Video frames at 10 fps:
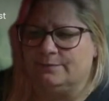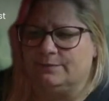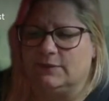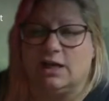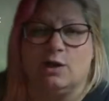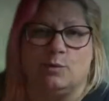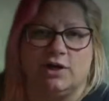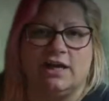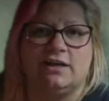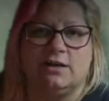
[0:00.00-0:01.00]
And
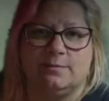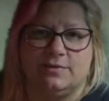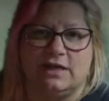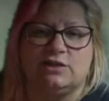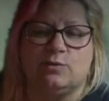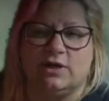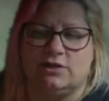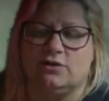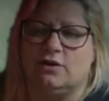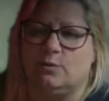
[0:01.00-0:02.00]
that's when I
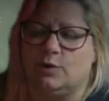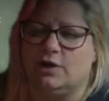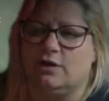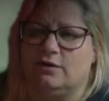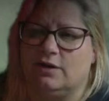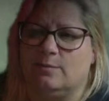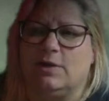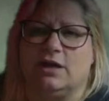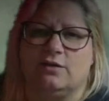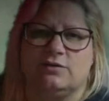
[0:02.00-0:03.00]
started working in my
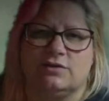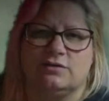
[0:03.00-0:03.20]
house.